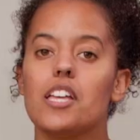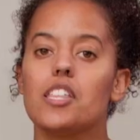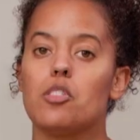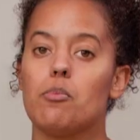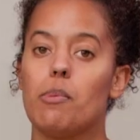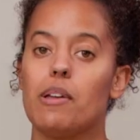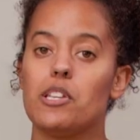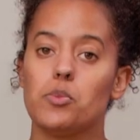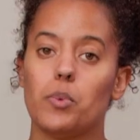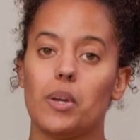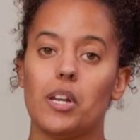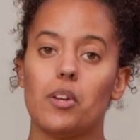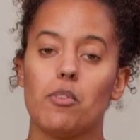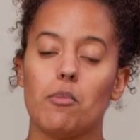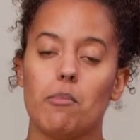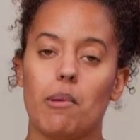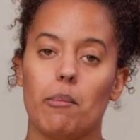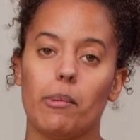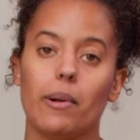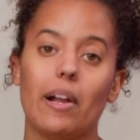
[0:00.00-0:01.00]
The best way to
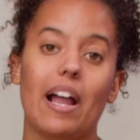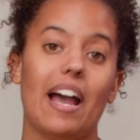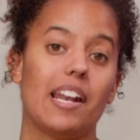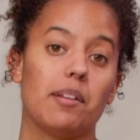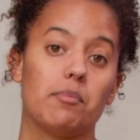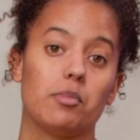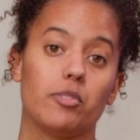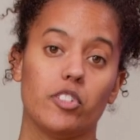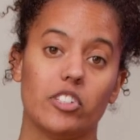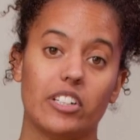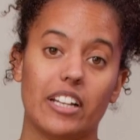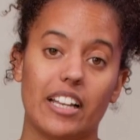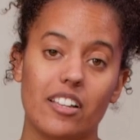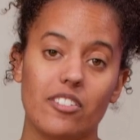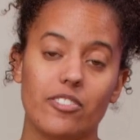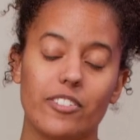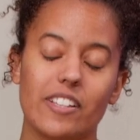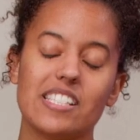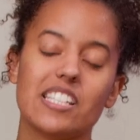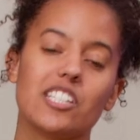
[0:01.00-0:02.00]
remember how to move your knife
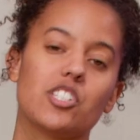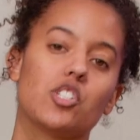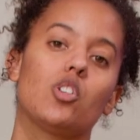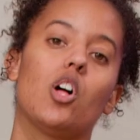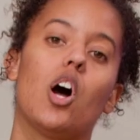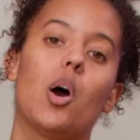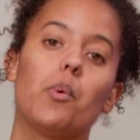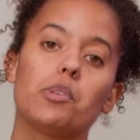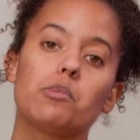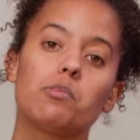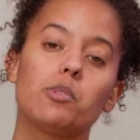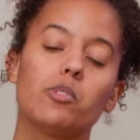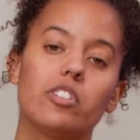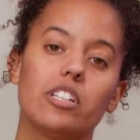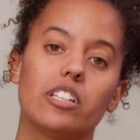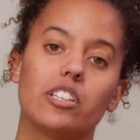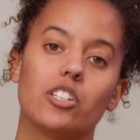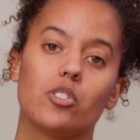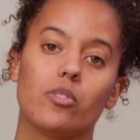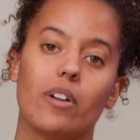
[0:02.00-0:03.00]
is that you'll always move it in
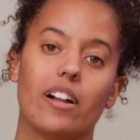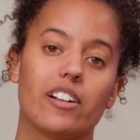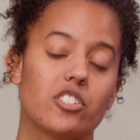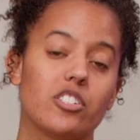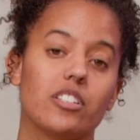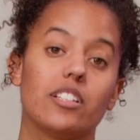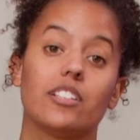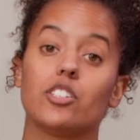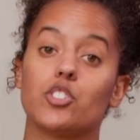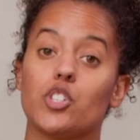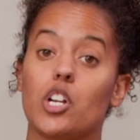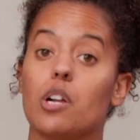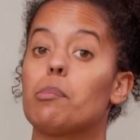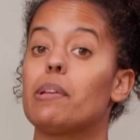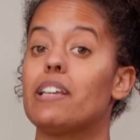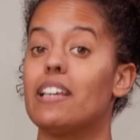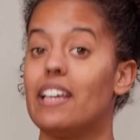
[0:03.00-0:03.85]
the direction that the Sharpie